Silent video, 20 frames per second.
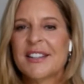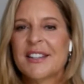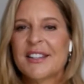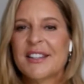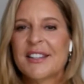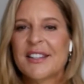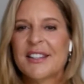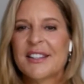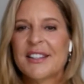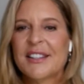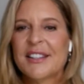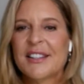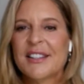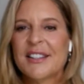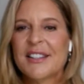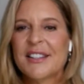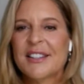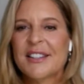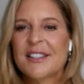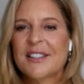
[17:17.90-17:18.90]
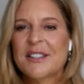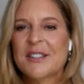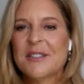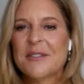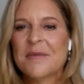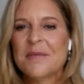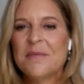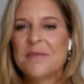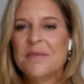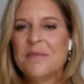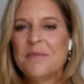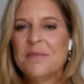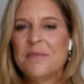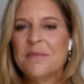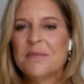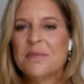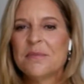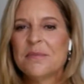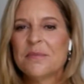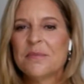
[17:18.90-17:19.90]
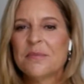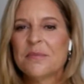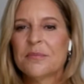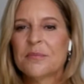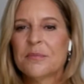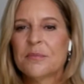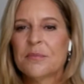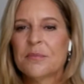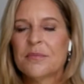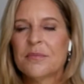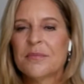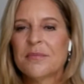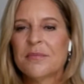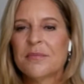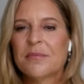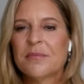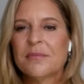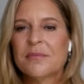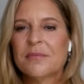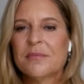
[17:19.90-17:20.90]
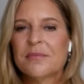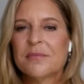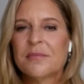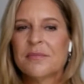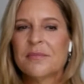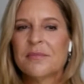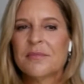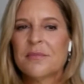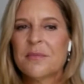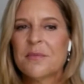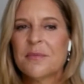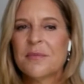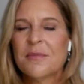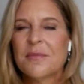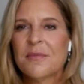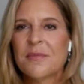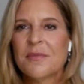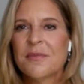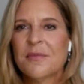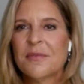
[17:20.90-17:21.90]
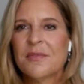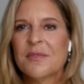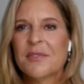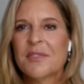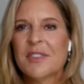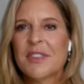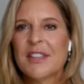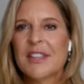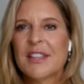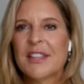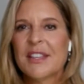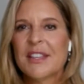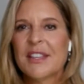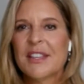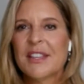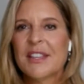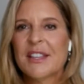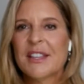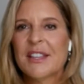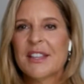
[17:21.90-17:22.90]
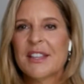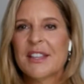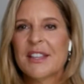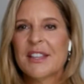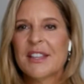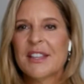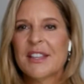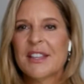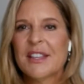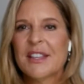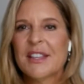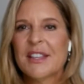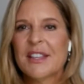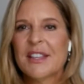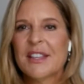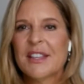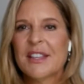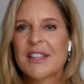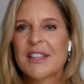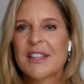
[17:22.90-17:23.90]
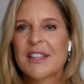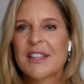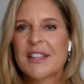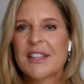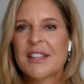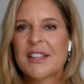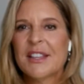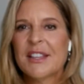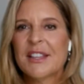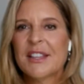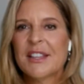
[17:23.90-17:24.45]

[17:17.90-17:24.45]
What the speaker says: (silent)